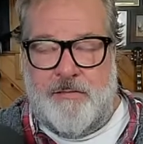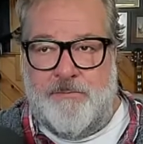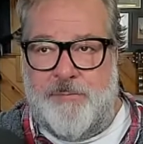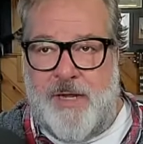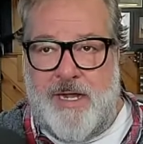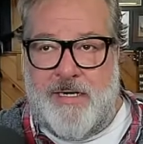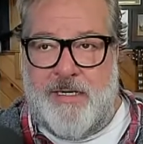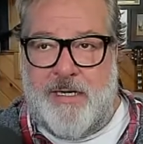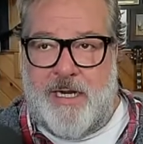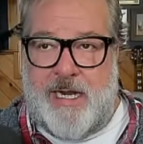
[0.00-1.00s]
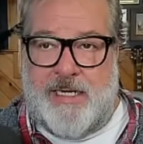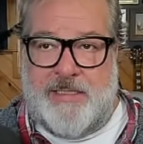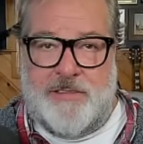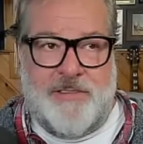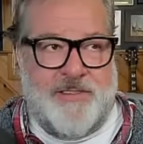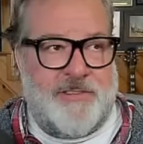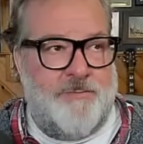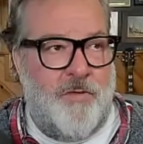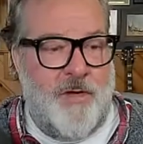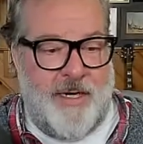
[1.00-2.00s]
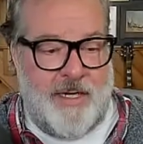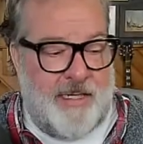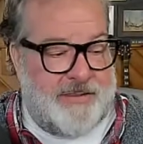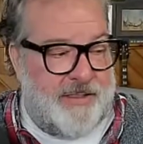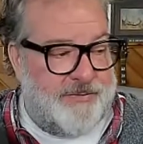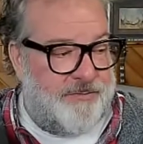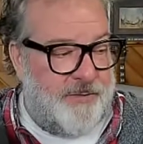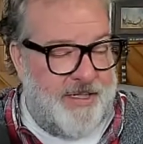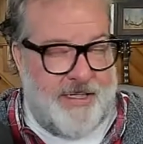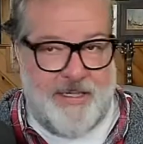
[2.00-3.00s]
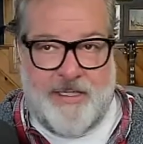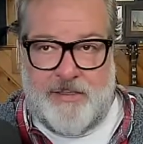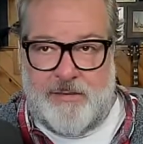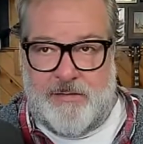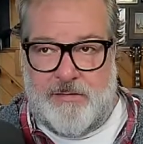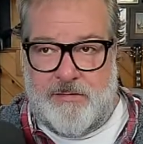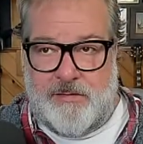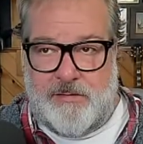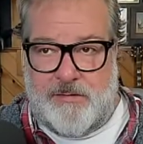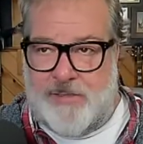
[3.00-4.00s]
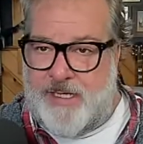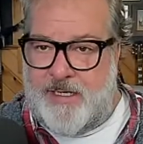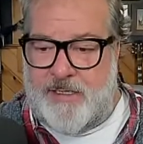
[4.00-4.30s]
But this morning, as I was reading and getting